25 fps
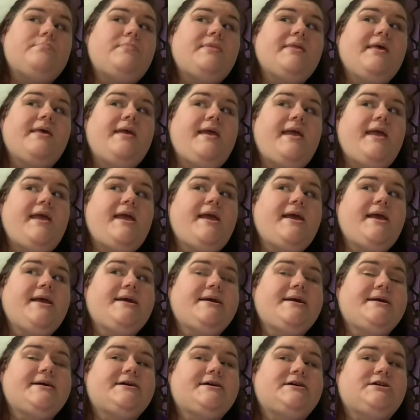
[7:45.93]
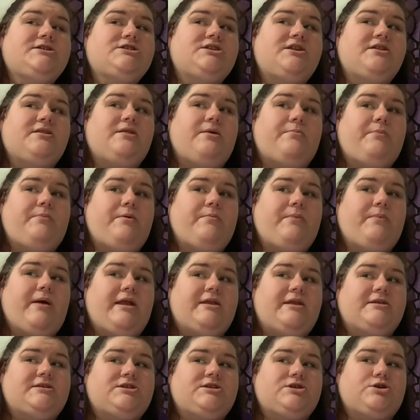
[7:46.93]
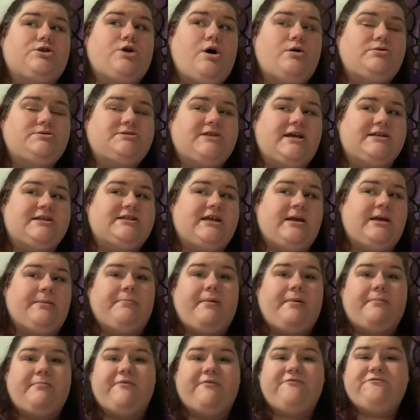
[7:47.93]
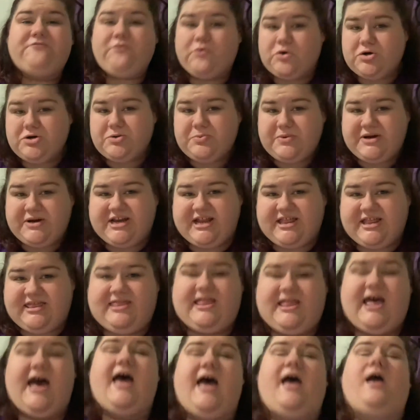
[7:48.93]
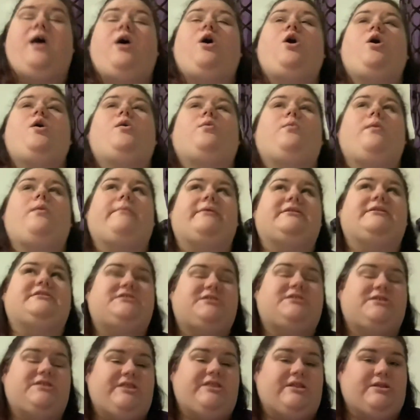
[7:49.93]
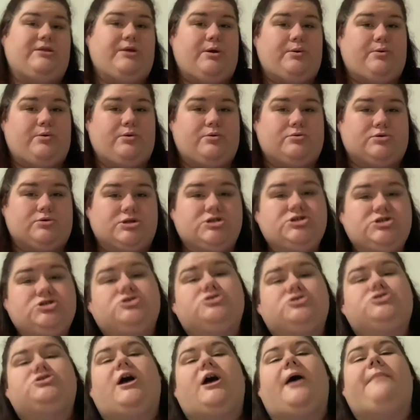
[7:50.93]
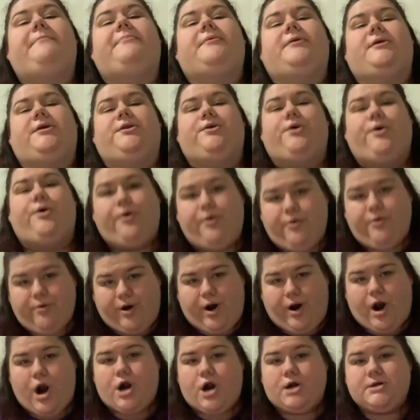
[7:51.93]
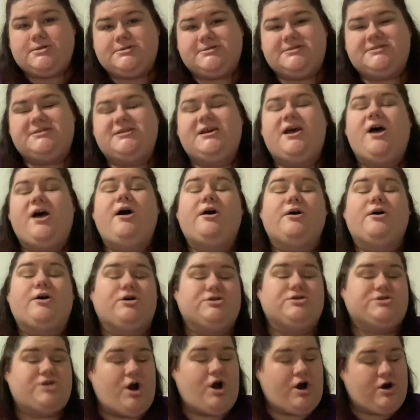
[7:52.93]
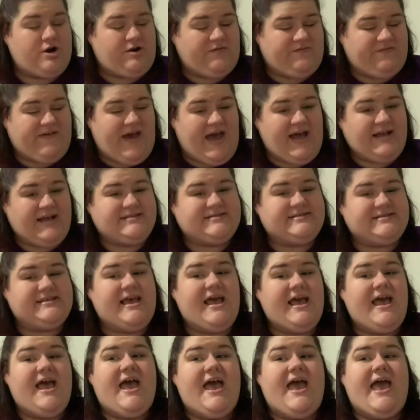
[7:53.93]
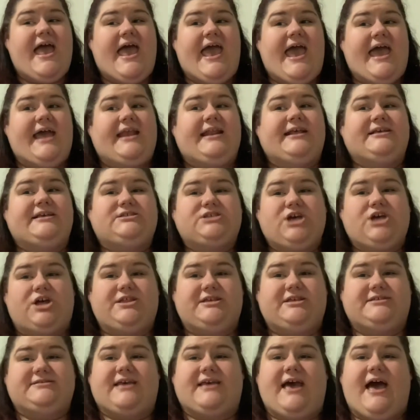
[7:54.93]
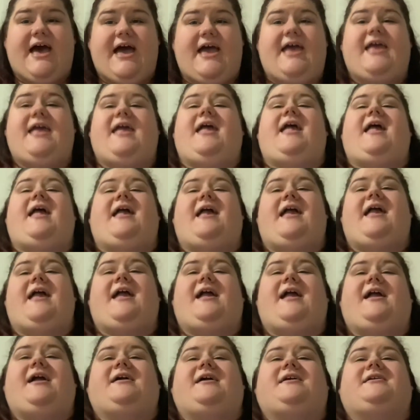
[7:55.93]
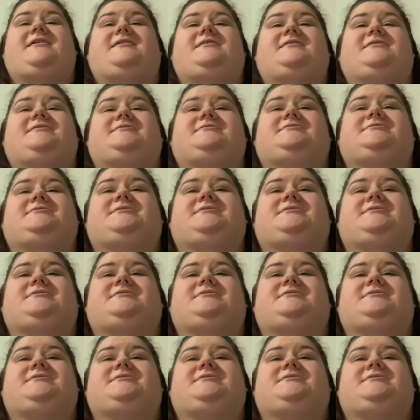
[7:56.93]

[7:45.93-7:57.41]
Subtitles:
then we went ghost hunting. But before we did that, we went to the local crystal shop in Oakhurst called Artifacts. And I saw this guy, and